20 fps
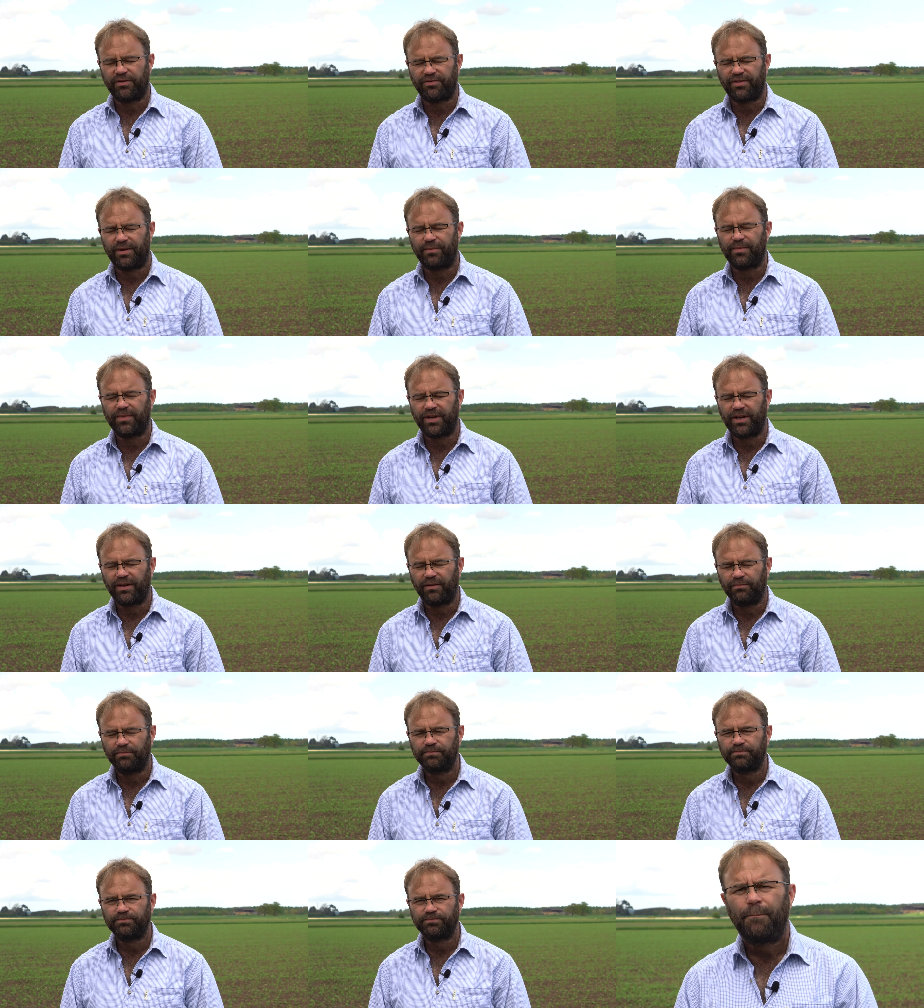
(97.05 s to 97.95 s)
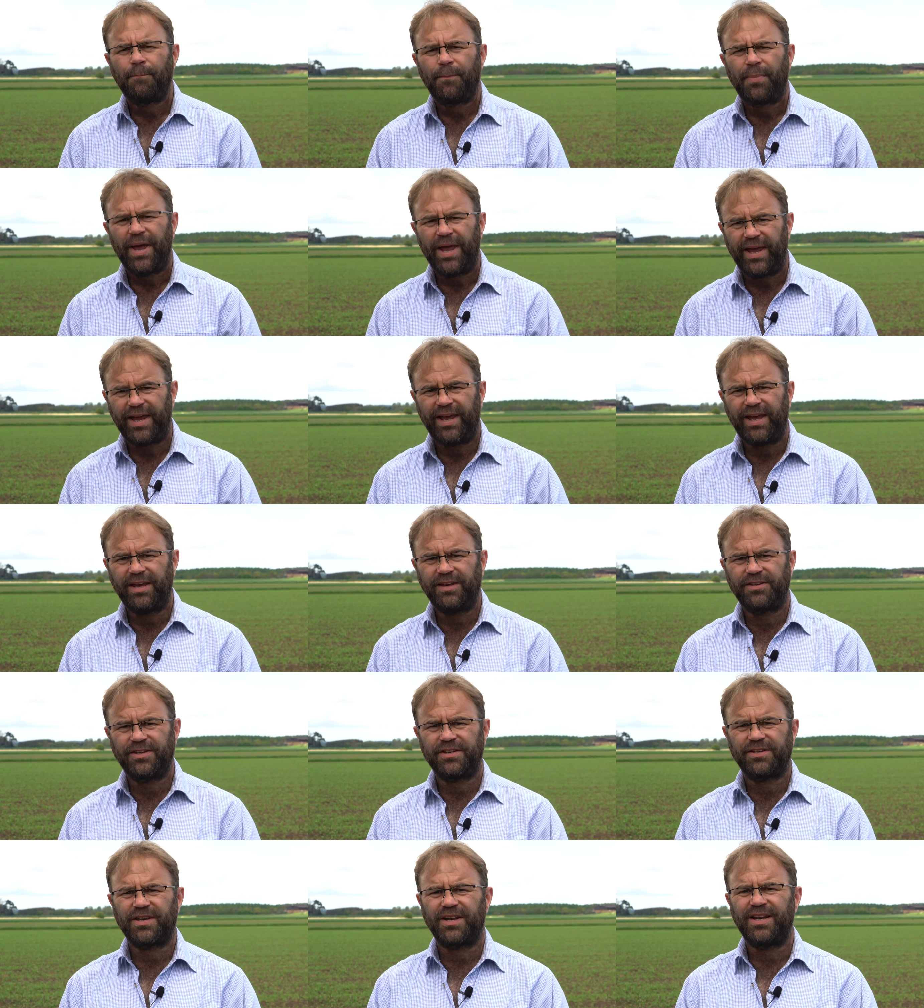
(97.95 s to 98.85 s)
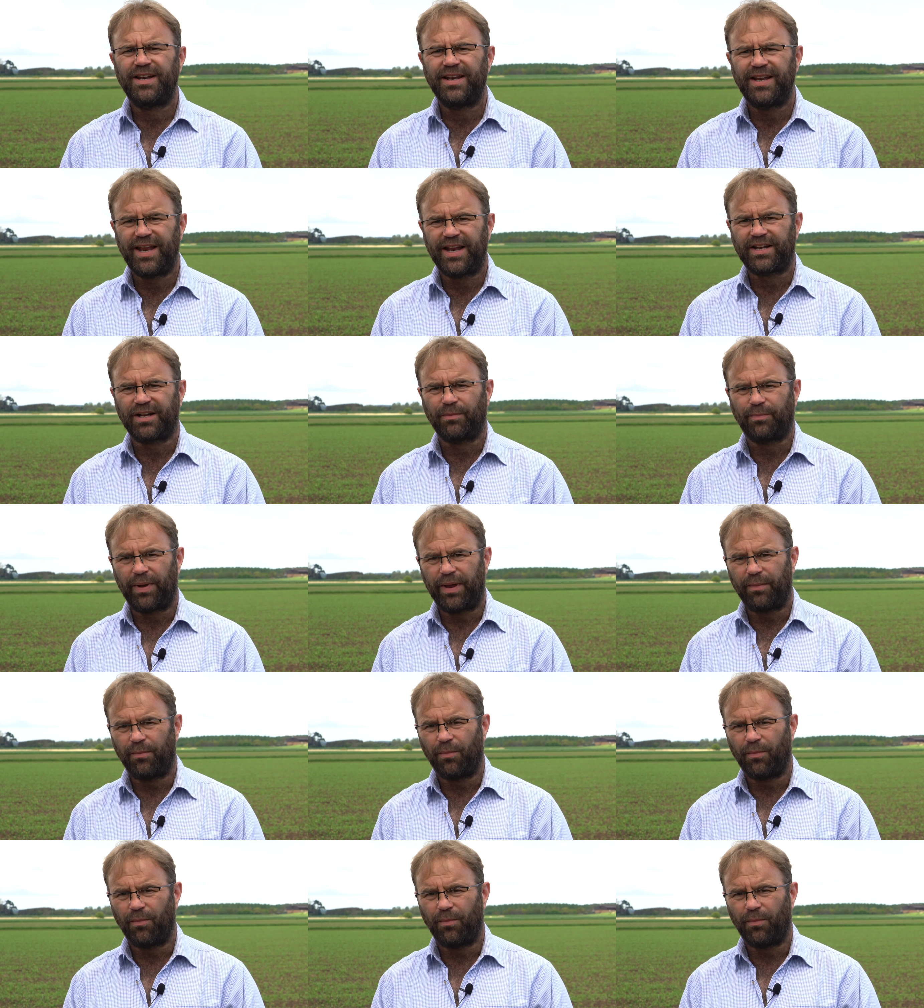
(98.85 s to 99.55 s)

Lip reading: family. Peas, it's a little